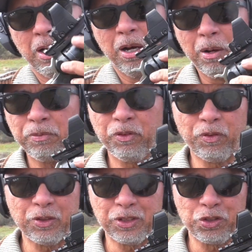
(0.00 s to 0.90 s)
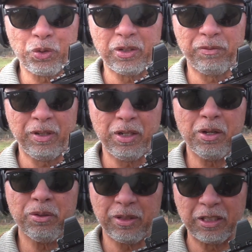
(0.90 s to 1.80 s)
hope you folks enjoyed the
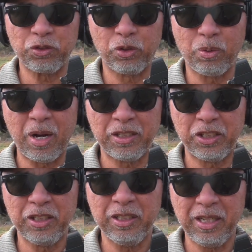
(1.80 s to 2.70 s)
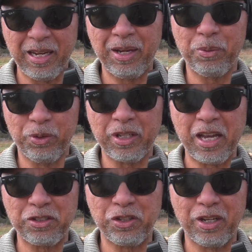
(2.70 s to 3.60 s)
video. Thanks for watching, and we'll
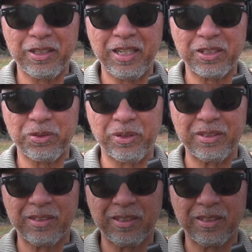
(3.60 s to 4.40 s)
catch you on the next one.